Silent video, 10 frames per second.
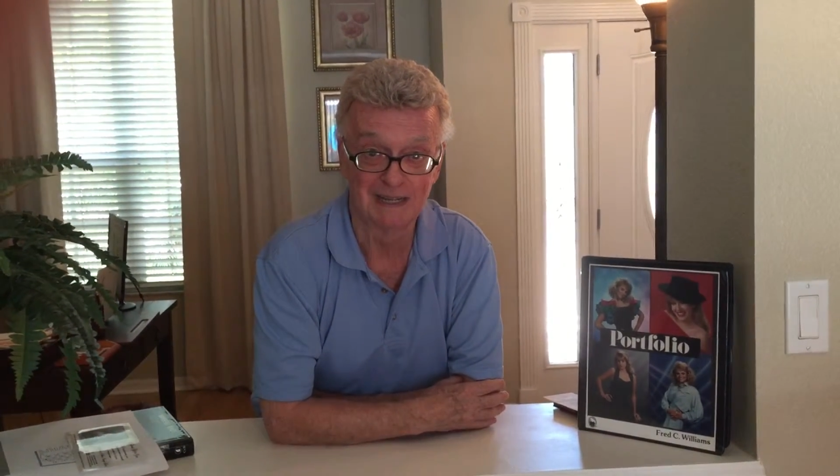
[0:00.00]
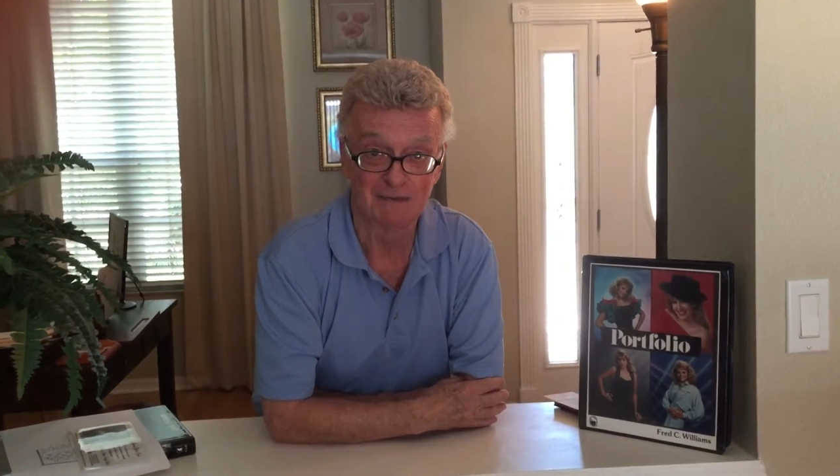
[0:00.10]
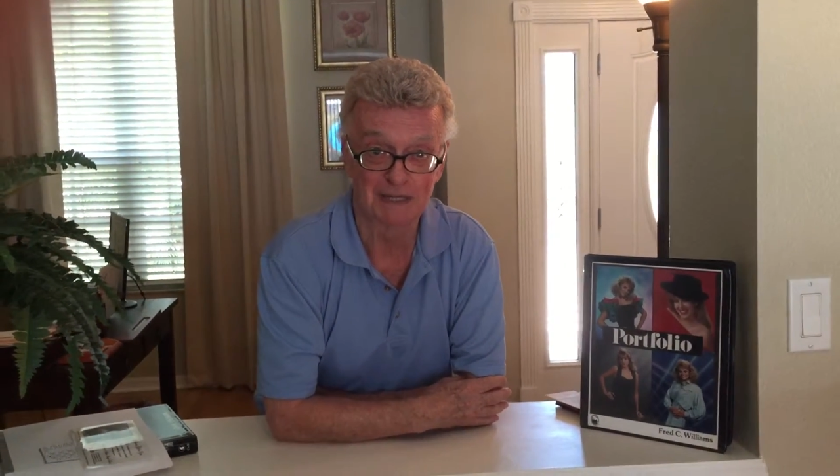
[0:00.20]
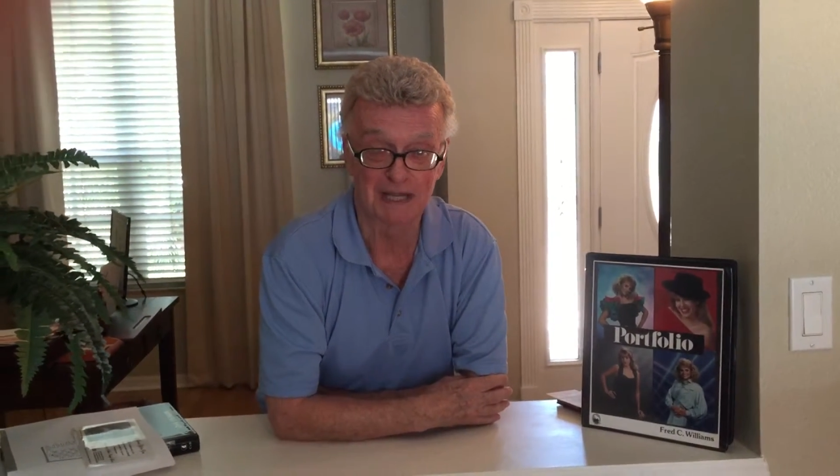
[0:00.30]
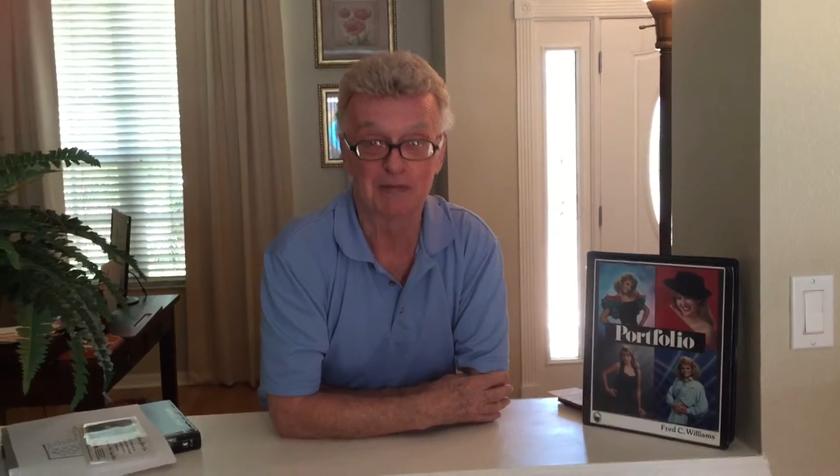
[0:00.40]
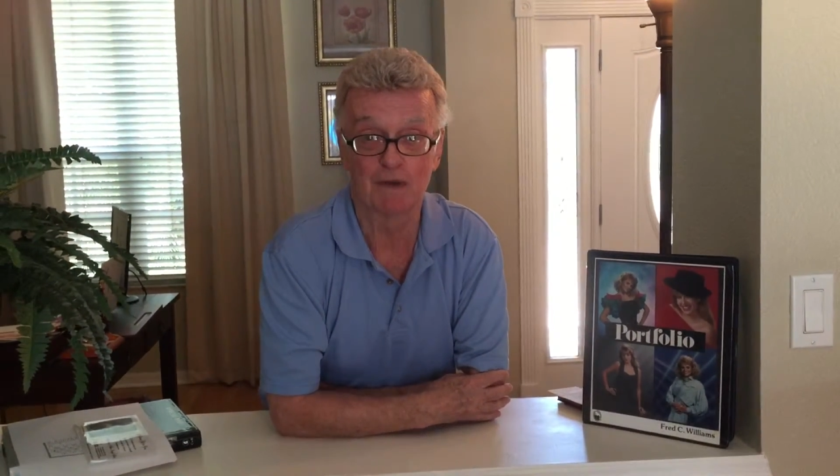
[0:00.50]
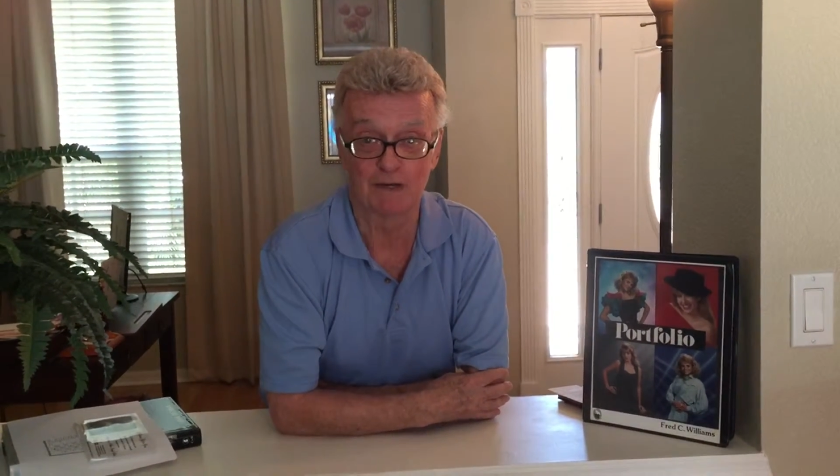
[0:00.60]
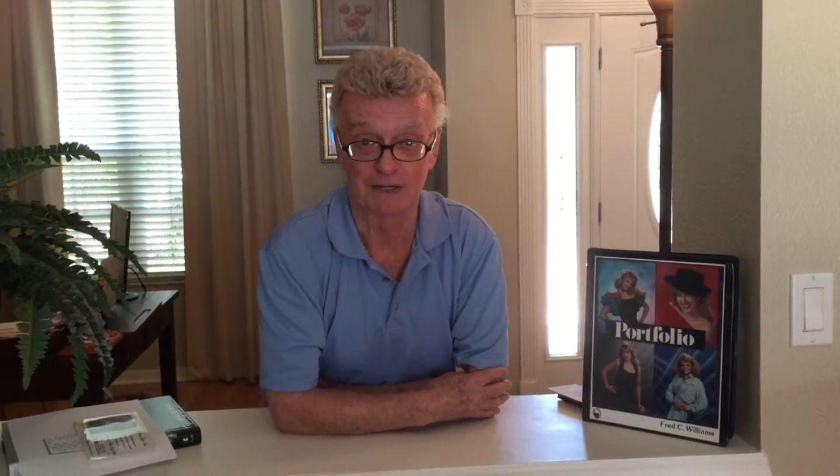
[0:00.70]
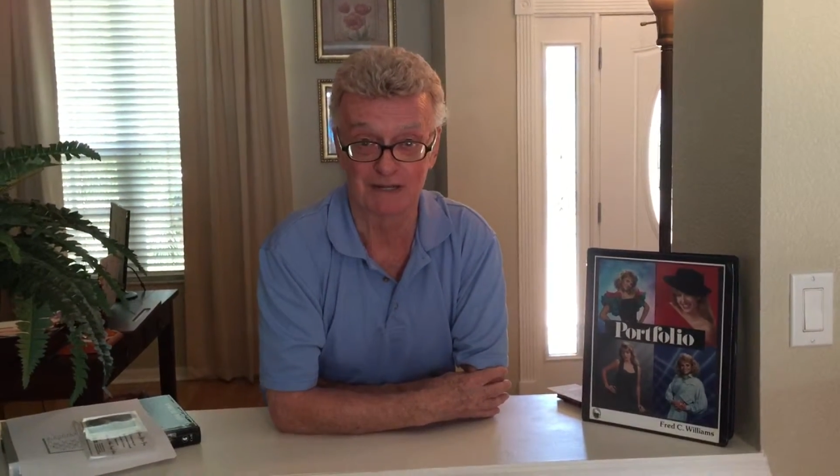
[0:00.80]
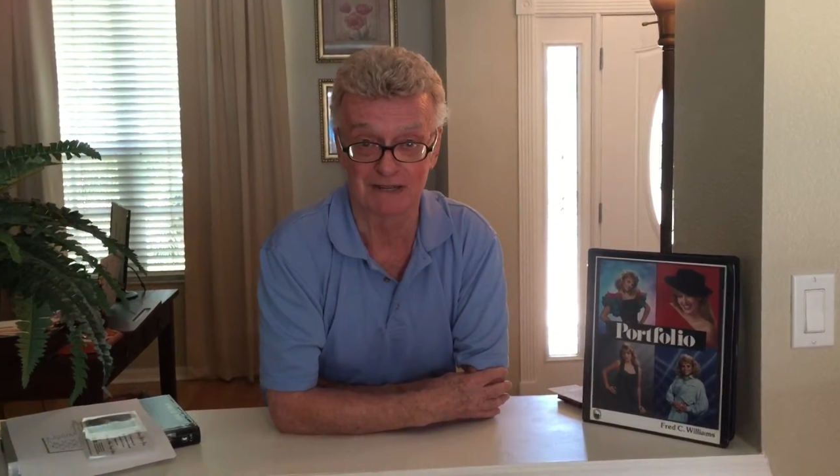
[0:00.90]

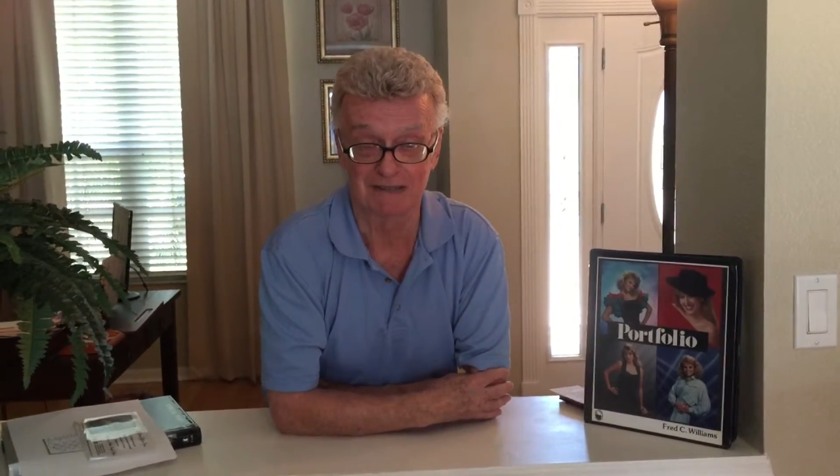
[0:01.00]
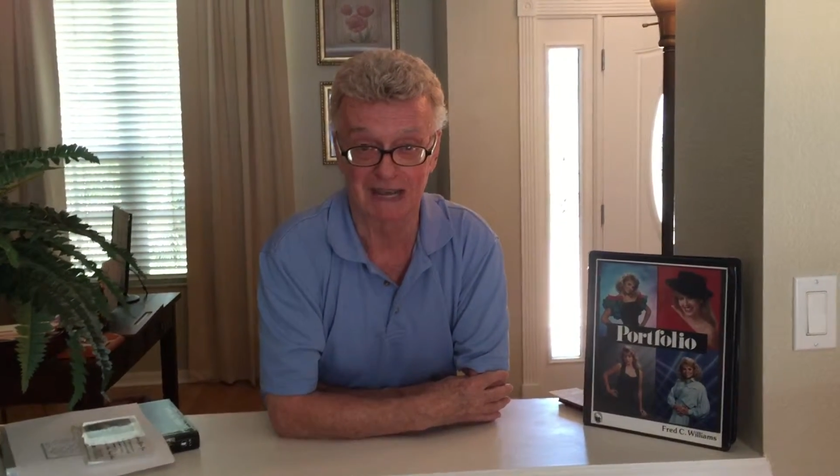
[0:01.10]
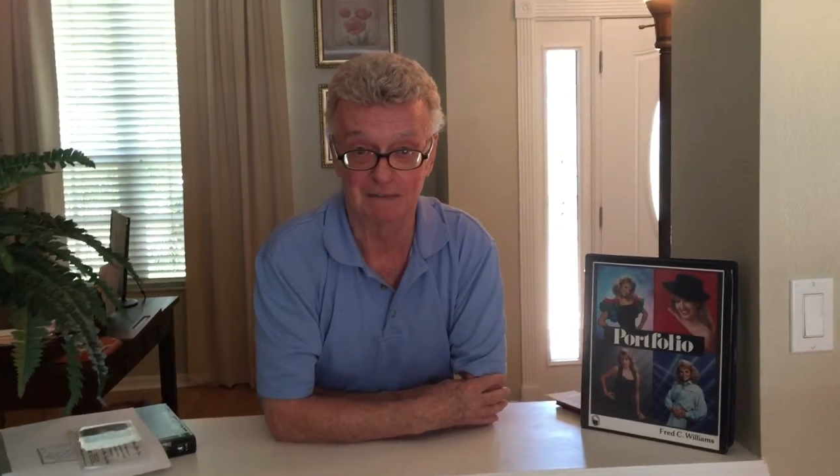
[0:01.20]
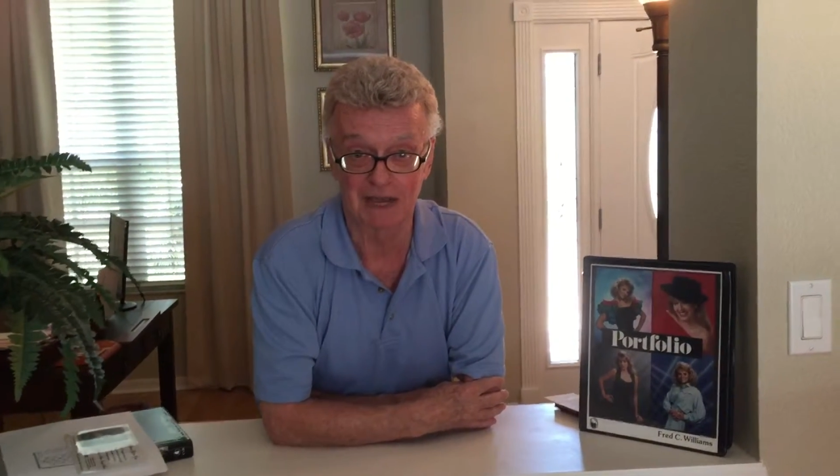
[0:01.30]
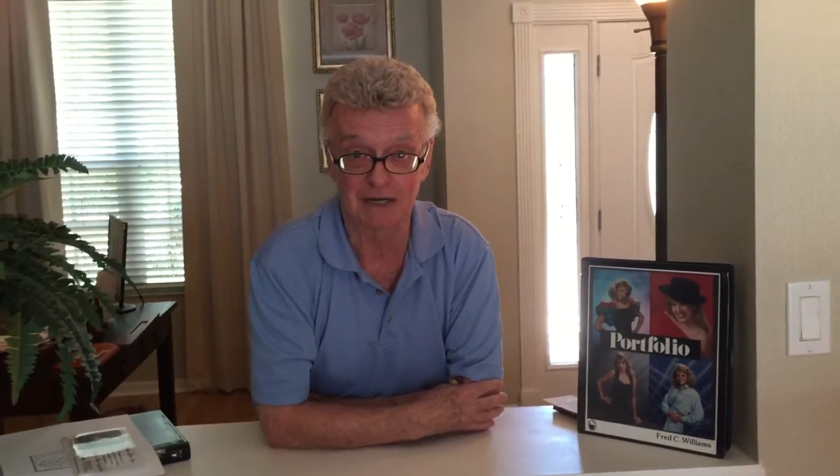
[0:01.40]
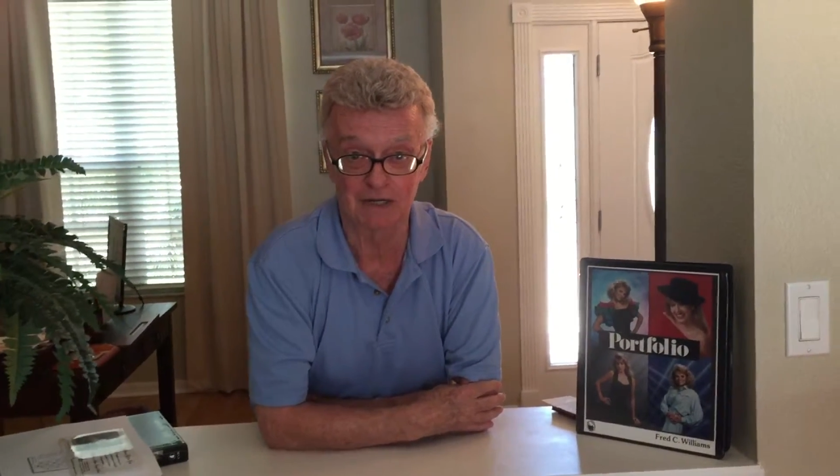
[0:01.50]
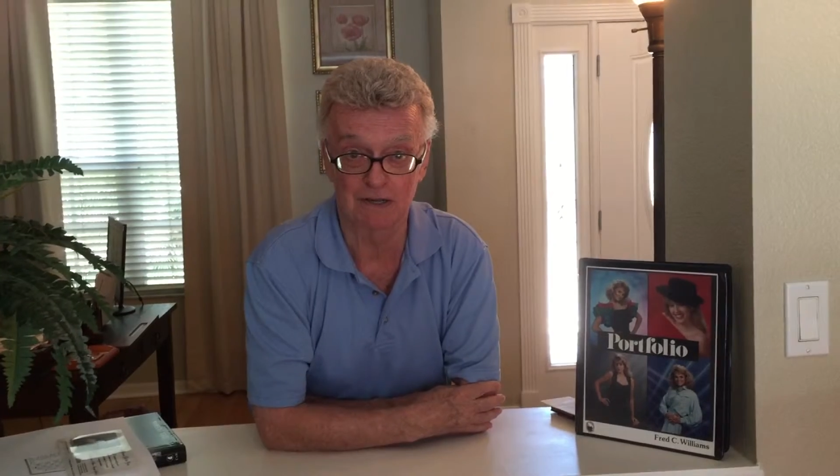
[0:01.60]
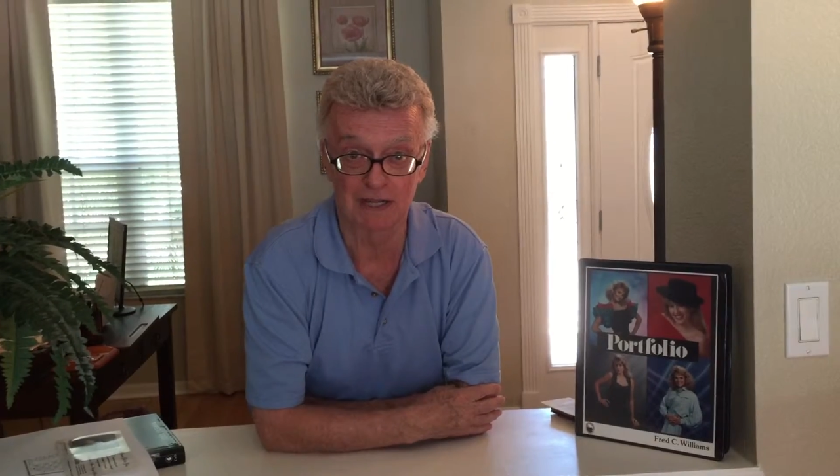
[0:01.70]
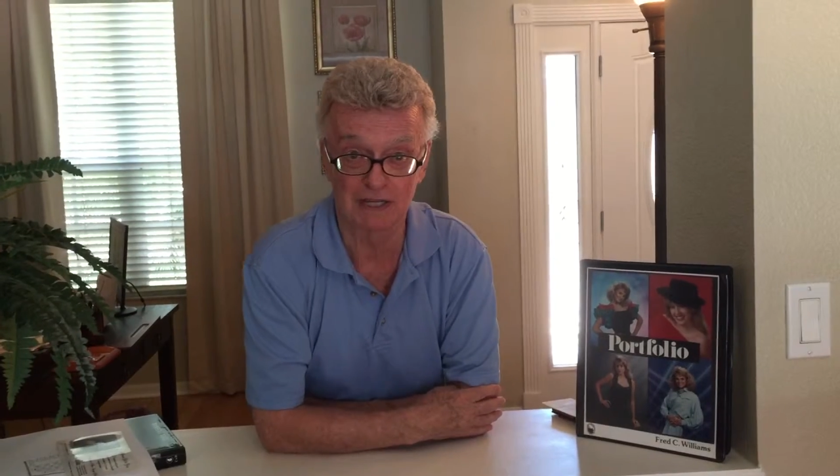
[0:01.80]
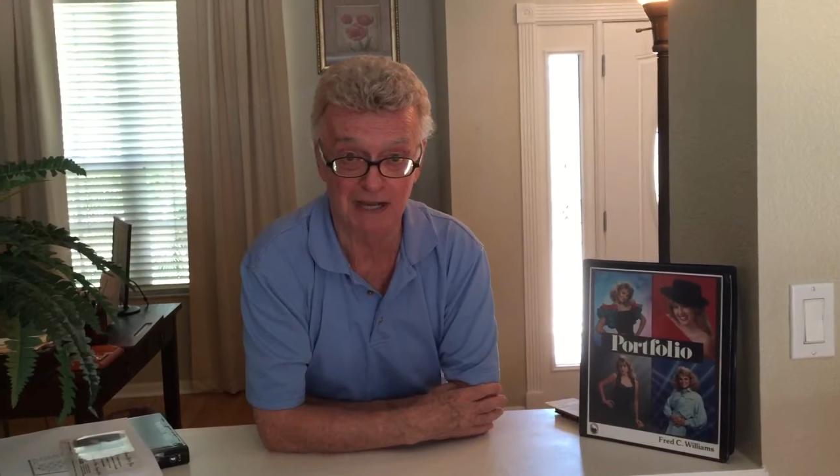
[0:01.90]
exposures, okay? Make sure
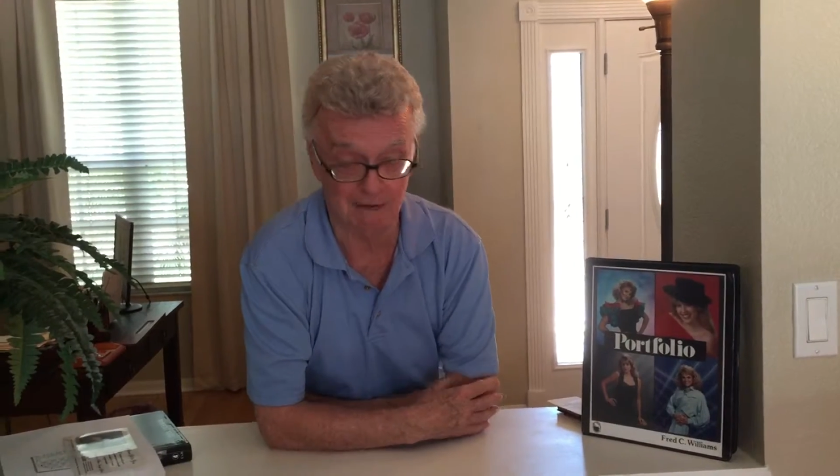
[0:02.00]
that you